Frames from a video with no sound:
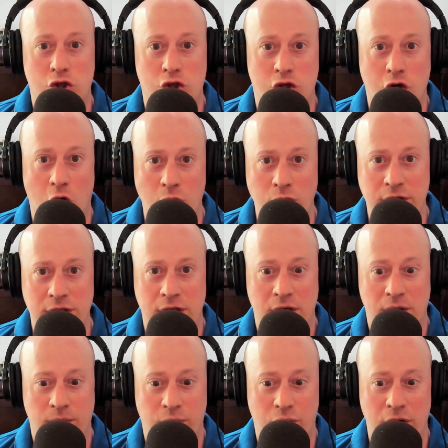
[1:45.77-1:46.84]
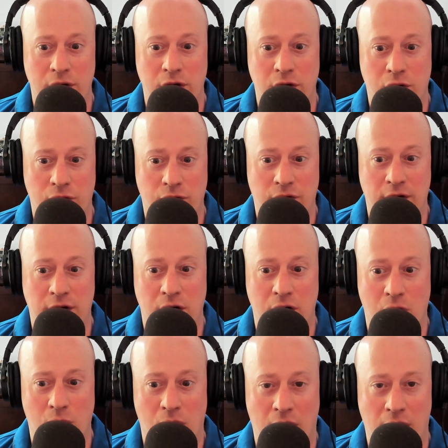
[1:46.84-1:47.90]
don't put your
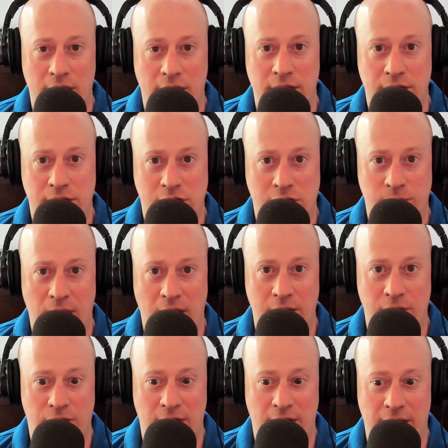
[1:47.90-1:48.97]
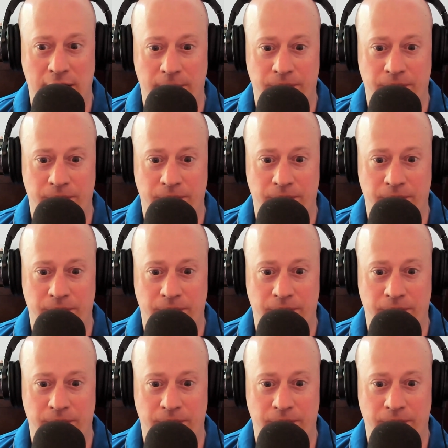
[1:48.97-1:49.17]
video on Spotify.